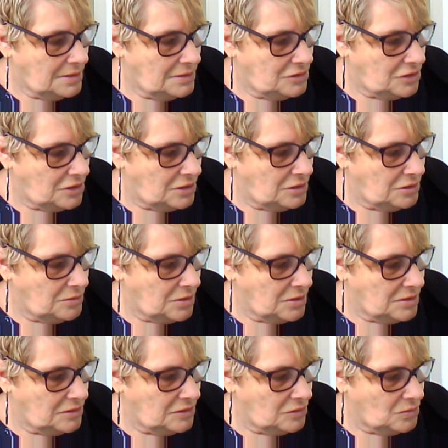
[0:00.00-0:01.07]
January,
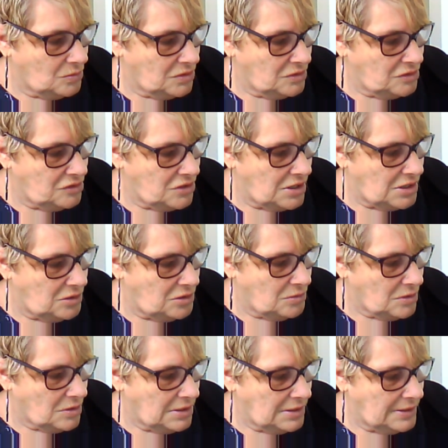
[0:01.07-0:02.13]
this is all in
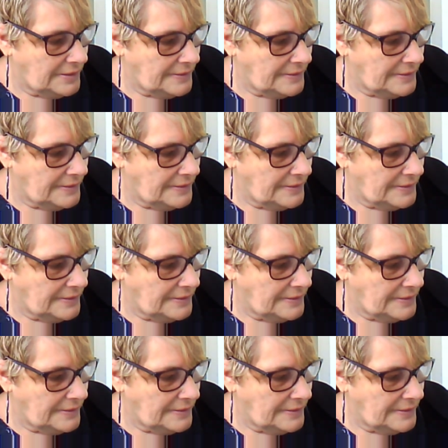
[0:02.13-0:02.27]
January.